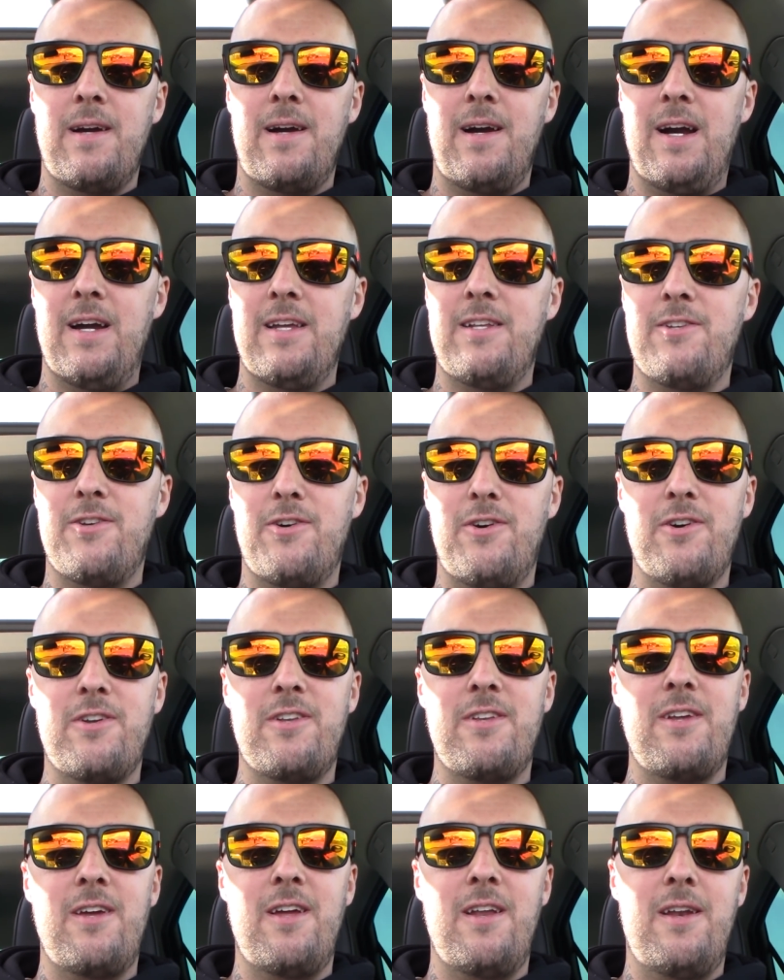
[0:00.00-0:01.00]
I
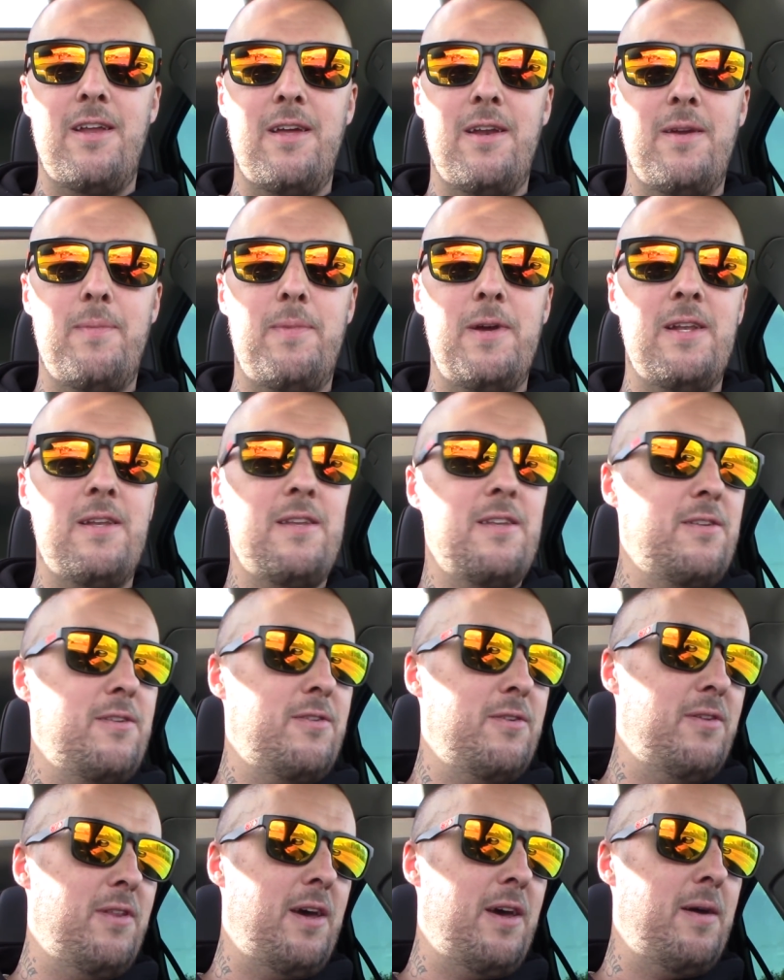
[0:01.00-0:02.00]
talked a little bit
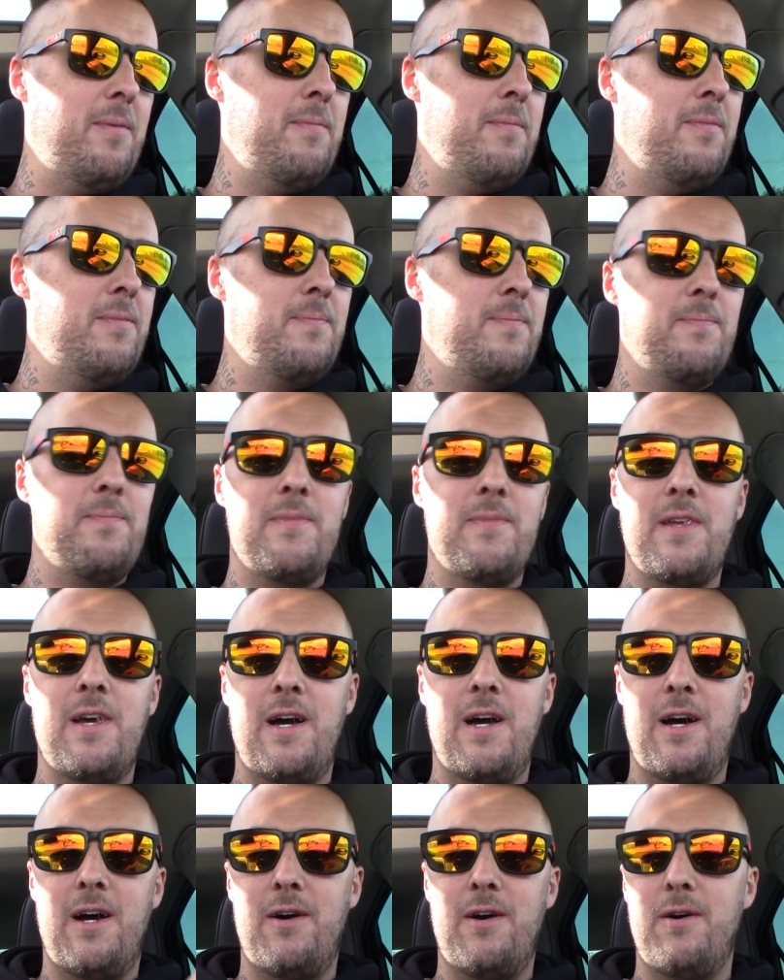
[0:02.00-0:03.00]
to them
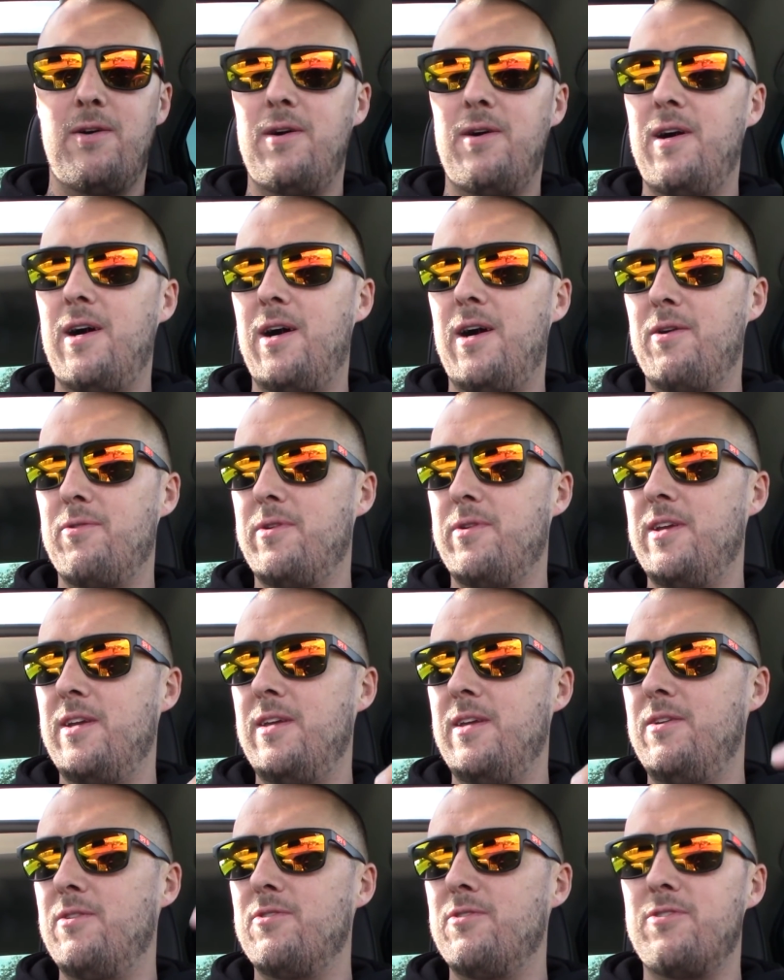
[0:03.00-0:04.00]
how they
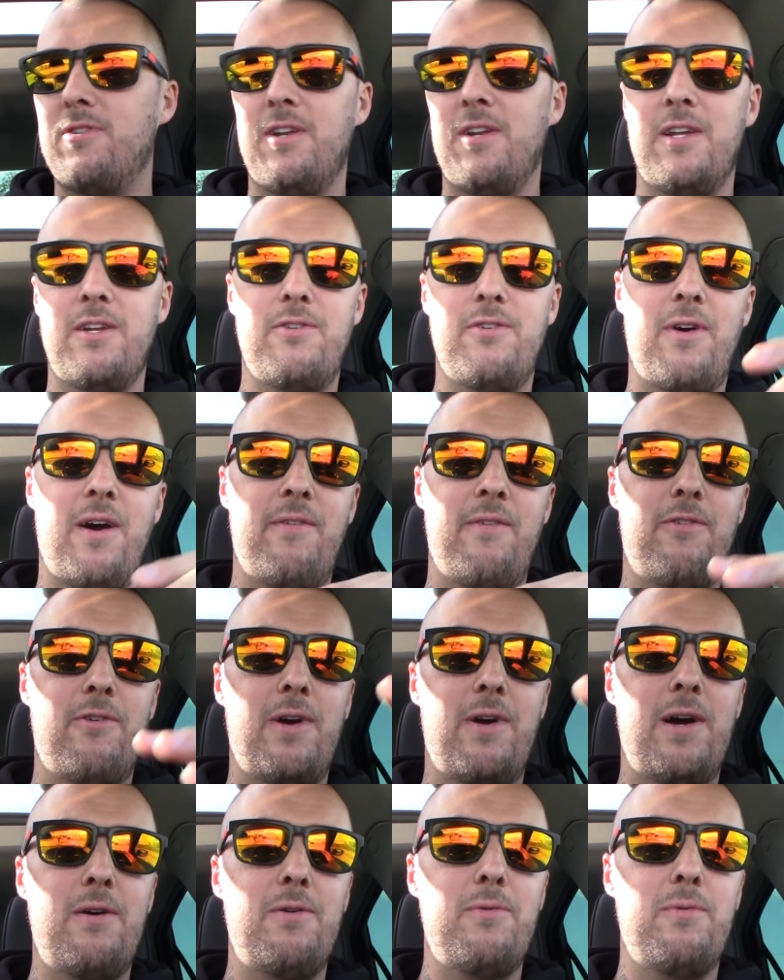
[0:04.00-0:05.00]
usually drive
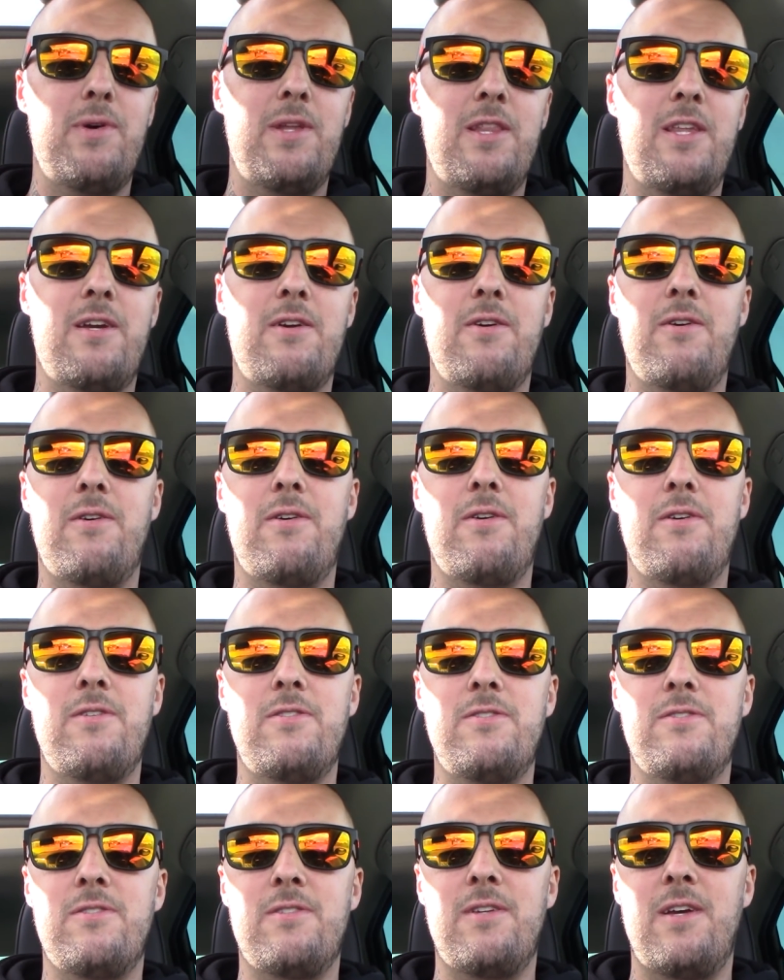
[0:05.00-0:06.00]
around with the
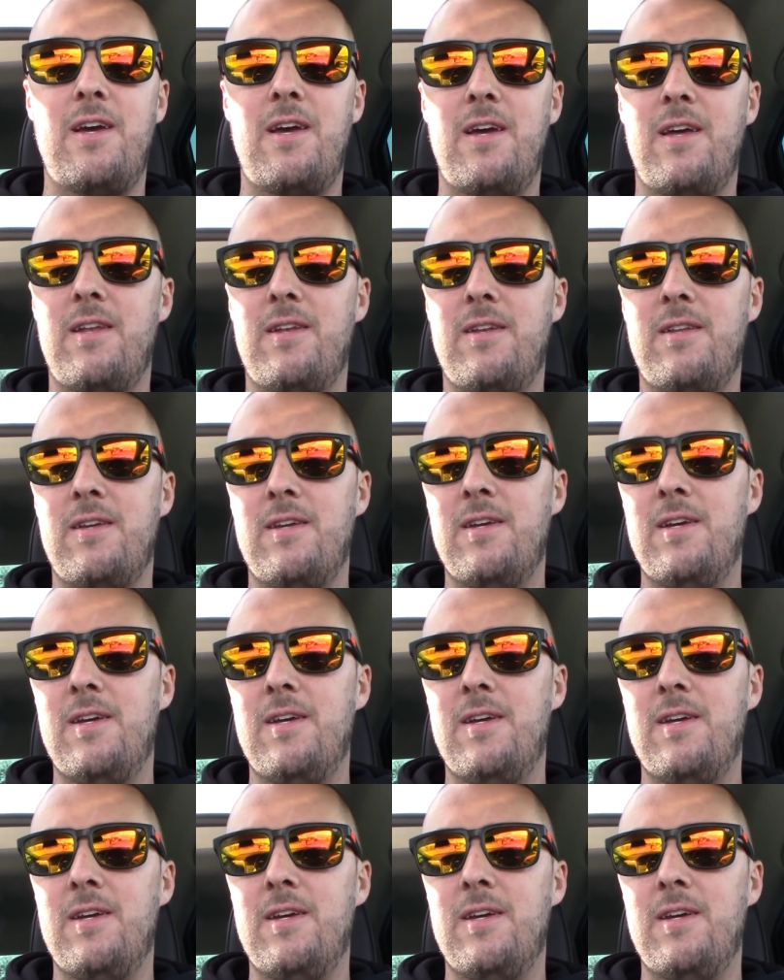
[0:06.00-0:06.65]
cars, and